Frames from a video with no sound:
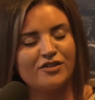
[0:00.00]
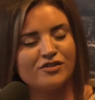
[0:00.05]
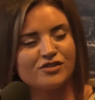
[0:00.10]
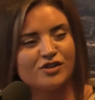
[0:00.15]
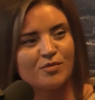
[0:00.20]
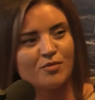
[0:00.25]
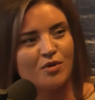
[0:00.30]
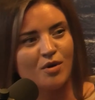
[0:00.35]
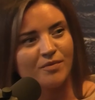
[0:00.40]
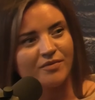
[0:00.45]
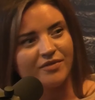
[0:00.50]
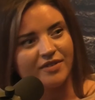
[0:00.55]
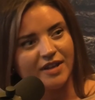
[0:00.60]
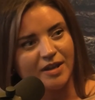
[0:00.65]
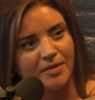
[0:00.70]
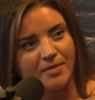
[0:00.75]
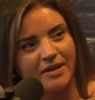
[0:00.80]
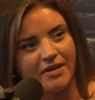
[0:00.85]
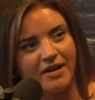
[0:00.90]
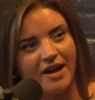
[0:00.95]
does your mum feel
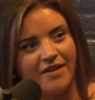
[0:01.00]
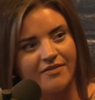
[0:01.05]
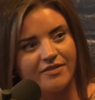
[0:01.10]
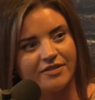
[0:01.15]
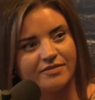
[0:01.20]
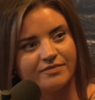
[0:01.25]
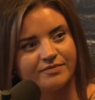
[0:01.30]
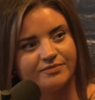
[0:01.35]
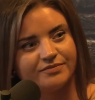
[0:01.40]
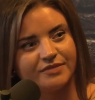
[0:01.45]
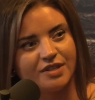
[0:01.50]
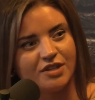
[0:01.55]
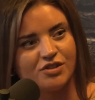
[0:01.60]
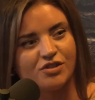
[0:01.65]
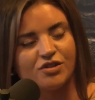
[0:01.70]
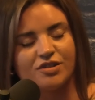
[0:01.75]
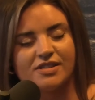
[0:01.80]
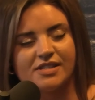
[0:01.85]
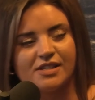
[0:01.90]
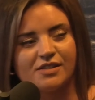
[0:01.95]
about having
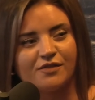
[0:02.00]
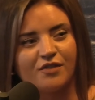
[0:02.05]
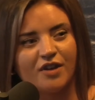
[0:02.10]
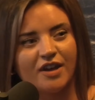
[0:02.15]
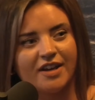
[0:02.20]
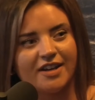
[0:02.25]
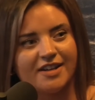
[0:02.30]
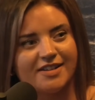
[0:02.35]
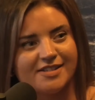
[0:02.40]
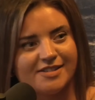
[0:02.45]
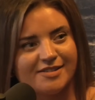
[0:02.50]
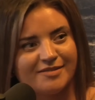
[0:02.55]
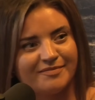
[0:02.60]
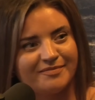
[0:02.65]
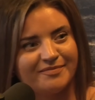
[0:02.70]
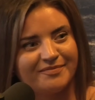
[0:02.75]
sons as fighters?